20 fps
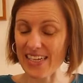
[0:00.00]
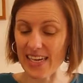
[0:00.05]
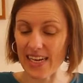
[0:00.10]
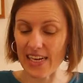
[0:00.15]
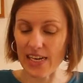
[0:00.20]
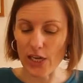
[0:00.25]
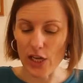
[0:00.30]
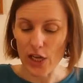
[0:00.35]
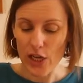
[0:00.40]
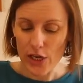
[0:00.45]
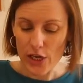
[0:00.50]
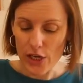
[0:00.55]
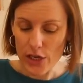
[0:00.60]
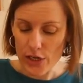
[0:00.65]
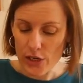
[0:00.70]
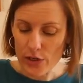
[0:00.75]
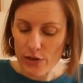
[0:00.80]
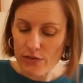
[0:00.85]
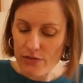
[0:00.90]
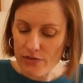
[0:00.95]
in. You
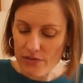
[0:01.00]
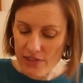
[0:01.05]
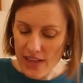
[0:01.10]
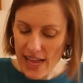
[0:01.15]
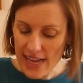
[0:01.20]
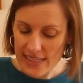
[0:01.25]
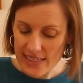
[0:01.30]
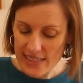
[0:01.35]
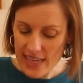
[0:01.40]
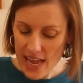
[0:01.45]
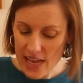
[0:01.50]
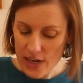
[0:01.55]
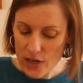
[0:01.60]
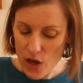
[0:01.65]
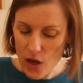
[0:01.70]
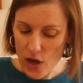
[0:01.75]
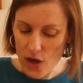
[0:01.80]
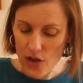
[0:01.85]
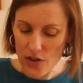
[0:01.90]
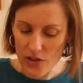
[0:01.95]
can do it flat down
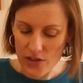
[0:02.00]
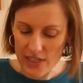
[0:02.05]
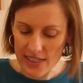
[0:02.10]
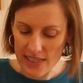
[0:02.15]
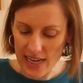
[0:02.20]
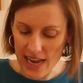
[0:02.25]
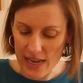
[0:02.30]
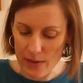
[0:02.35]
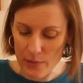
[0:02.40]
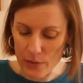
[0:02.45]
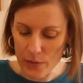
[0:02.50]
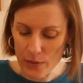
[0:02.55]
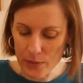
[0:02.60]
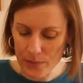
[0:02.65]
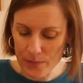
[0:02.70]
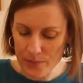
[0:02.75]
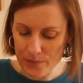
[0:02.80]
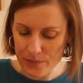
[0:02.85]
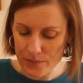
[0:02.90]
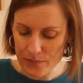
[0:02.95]
on the
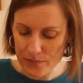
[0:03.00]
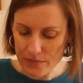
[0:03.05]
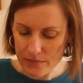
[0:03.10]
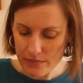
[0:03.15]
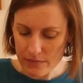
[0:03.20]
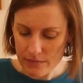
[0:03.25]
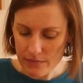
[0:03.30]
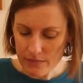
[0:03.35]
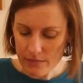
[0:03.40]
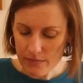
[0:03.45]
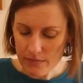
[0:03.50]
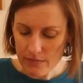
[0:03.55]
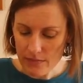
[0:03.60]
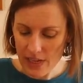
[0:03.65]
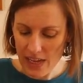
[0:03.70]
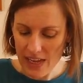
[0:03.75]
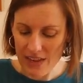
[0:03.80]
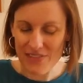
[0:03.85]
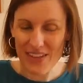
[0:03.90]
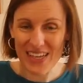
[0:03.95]
table
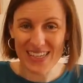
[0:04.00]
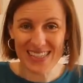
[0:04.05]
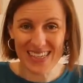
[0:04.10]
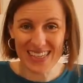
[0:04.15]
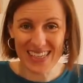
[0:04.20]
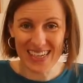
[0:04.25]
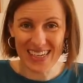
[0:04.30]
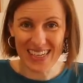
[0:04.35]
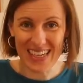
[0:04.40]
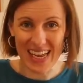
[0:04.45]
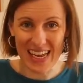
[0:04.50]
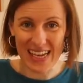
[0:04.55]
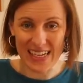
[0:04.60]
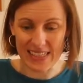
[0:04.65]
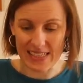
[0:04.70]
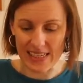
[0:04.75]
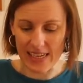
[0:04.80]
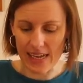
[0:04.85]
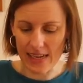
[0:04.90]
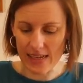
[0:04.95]
if that's a little
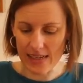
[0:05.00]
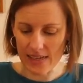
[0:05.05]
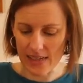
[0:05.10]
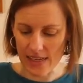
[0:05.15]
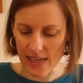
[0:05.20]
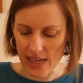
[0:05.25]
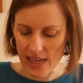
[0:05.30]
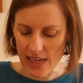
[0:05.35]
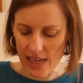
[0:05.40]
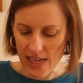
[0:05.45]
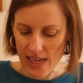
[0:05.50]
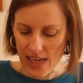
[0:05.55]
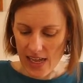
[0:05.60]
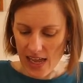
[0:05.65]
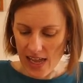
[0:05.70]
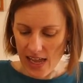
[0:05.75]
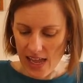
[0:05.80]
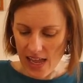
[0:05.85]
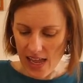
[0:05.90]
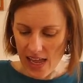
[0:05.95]
easier.
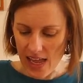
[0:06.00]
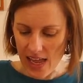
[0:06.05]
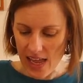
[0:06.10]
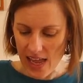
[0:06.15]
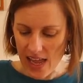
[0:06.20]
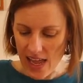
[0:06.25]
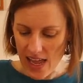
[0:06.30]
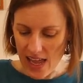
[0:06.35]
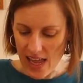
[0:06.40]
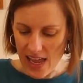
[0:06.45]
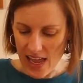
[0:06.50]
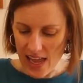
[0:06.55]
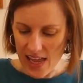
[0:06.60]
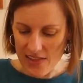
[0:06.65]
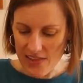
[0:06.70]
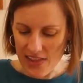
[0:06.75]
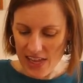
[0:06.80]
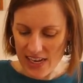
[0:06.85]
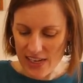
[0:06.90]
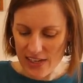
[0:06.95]

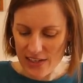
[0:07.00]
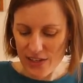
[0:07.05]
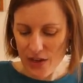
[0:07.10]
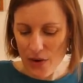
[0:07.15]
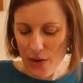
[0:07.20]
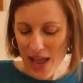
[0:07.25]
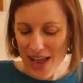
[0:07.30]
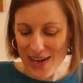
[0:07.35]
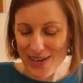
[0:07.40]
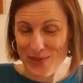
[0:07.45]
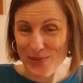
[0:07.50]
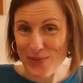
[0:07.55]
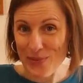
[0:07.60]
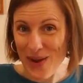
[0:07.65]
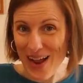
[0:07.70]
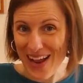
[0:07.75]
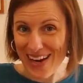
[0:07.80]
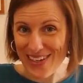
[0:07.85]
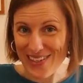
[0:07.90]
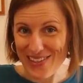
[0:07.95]
And then just go out as
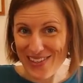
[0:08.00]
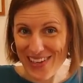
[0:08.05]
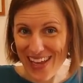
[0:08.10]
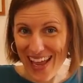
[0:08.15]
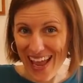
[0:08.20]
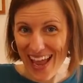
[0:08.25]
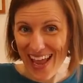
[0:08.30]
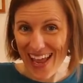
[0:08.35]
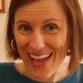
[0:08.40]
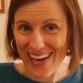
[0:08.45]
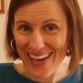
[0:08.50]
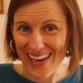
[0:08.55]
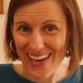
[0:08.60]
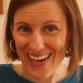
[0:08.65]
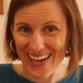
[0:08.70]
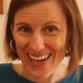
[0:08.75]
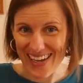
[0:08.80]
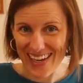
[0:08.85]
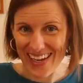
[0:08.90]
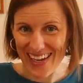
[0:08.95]
wide as you can,
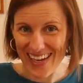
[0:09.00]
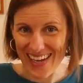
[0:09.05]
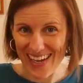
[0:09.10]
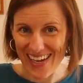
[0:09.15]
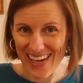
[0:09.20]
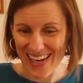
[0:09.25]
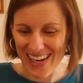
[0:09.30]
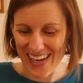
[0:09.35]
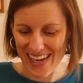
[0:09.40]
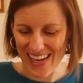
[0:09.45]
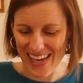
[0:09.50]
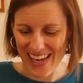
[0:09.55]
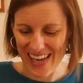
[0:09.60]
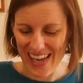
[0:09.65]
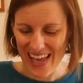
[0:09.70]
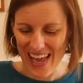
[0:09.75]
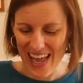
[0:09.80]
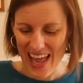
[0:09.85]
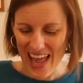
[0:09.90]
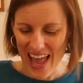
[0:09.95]
in,
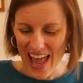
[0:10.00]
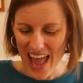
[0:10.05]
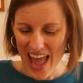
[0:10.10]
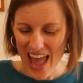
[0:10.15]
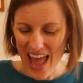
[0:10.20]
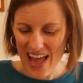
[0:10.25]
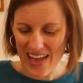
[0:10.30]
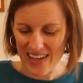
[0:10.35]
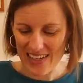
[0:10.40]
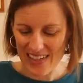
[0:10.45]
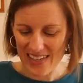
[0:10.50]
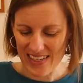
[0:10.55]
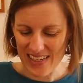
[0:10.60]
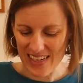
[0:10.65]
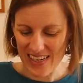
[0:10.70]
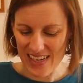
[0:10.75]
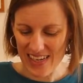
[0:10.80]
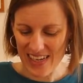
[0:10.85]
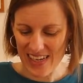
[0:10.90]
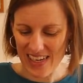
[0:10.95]
out,
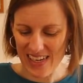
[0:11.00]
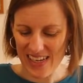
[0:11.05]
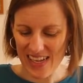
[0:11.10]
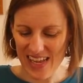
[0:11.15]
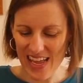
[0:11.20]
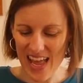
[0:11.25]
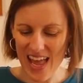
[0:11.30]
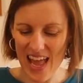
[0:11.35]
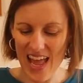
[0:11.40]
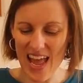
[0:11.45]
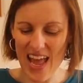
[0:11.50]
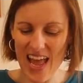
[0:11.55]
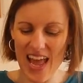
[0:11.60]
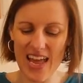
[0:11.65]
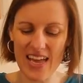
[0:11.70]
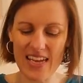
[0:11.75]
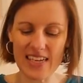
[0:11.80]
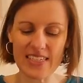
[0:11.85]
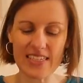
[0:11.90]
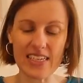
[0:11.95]

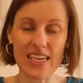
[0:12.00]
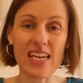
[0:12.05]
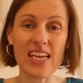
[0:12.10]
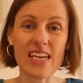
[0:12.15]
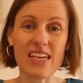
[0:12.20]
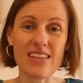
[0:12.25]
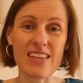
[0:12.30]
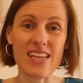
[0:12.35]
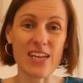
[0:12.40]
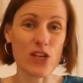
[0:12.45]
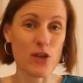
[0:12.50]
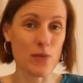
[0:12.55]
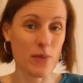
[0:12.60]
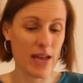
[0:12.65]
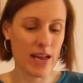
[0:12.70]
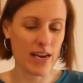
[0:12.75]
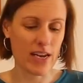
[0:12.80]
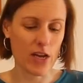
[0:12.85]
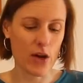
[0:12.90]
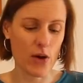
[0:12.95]
and in. Then you'll be
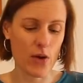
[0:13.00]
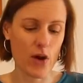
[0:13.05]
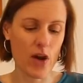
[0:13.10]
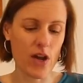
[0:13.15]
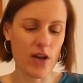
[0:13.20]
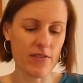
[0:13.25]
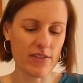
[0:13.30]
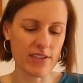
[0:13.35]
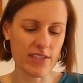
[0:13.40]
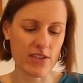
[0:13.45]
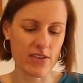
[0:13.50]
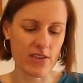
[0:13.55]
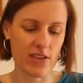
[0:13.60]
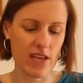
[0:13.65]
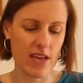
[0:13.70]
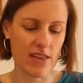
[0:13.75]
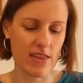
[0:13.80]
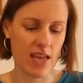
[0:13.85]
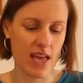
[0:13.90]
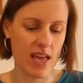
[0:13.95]
able to go over to
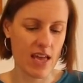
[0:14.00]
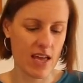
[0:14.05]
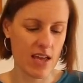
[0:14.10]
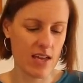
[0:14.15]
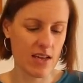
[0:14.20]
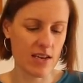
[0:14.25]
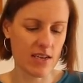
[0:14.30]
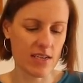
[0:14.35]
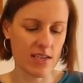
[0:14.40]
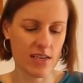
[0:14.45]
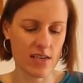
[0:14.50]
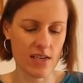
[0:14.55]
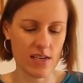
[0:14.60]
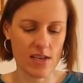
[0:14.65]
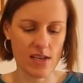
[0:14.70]
the other hand,